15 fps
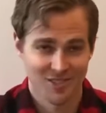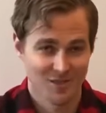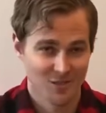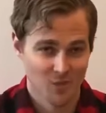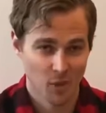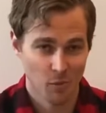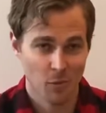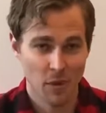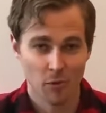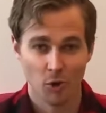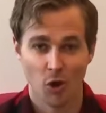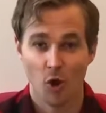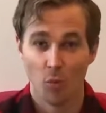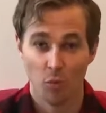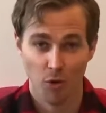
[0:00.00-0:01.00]
Some people
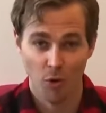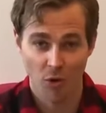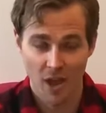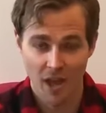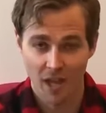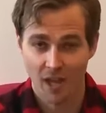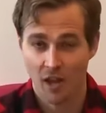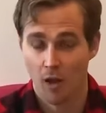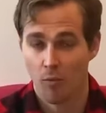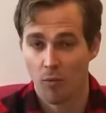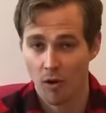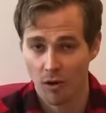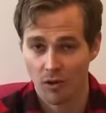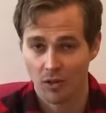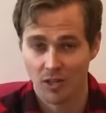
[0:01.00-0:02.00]
call praying a
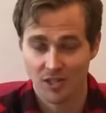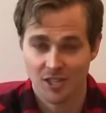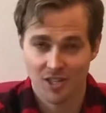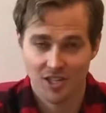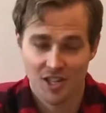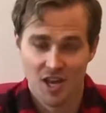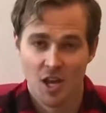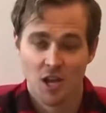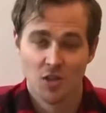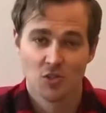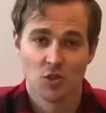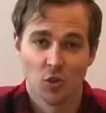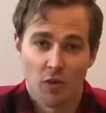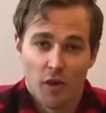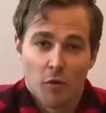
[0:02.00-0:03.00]
prayer closet.
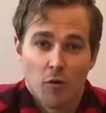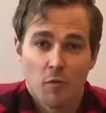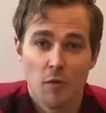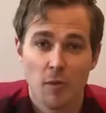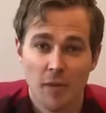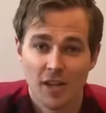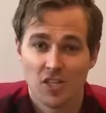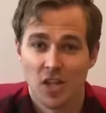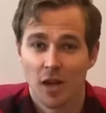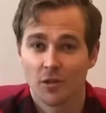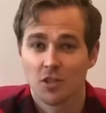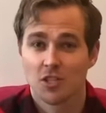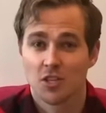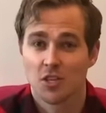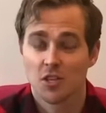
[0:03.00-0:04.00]
So that would be my
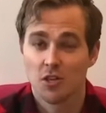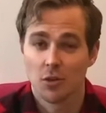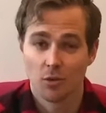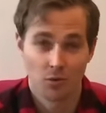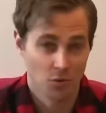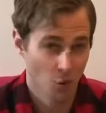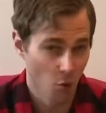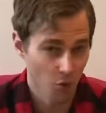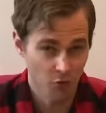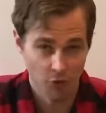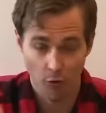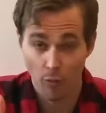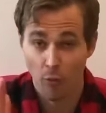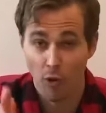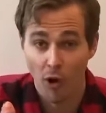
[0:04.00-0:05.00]
challenge to you. Go for
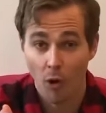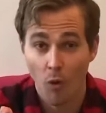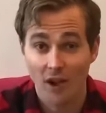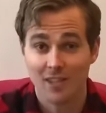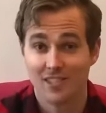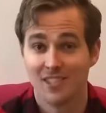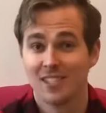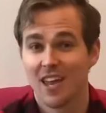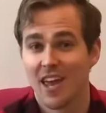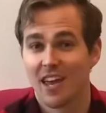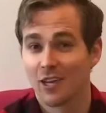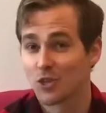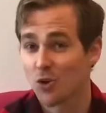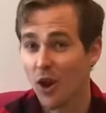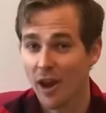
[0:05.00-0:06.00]
a prayer walk today,
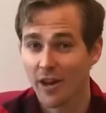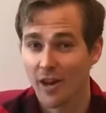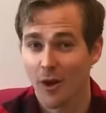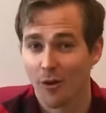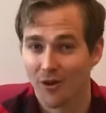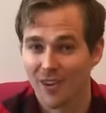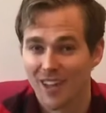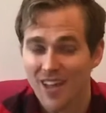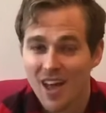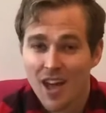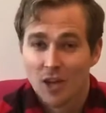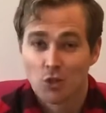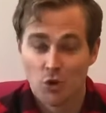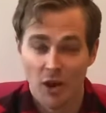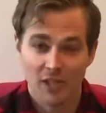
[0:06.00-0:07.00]
try it out.
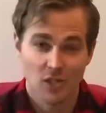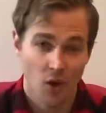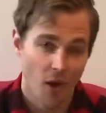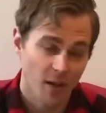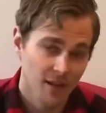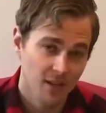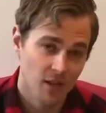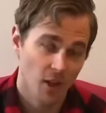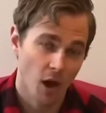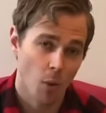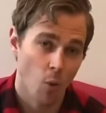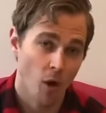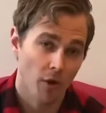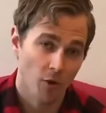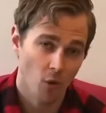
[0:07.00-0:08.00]
Try talking to God
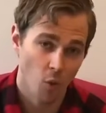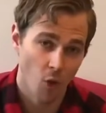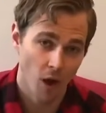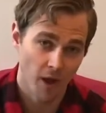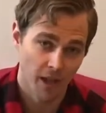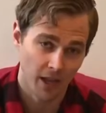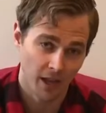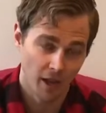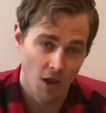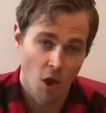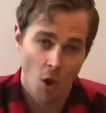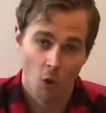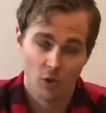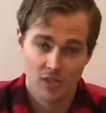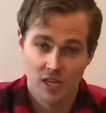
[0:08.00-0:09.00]
while you're walking,
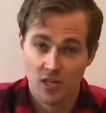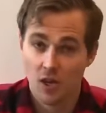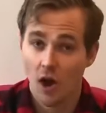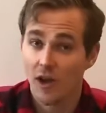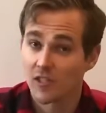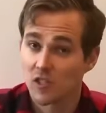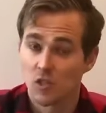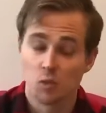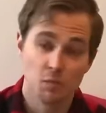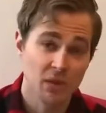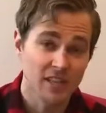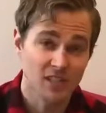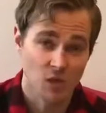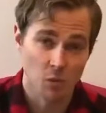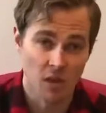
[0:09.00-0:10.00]
or say, God,
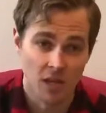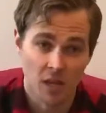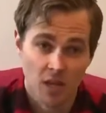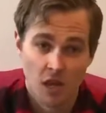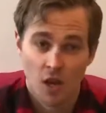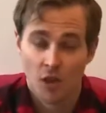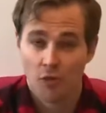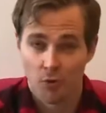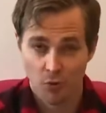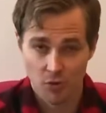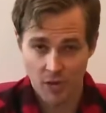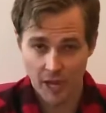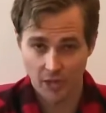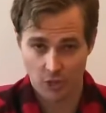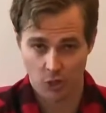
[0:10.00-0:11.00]
speak to me through
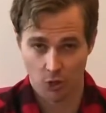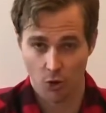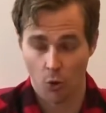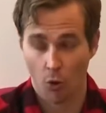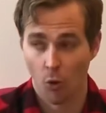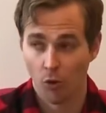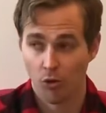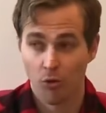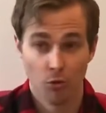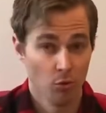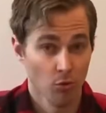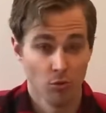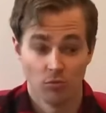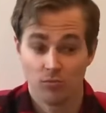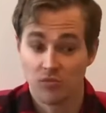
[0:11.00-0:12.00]
nature or
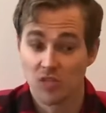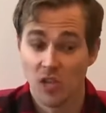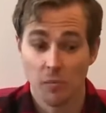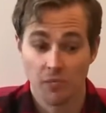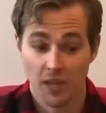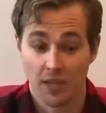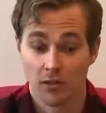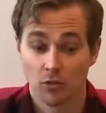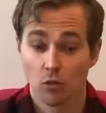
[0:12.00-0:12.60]
through something.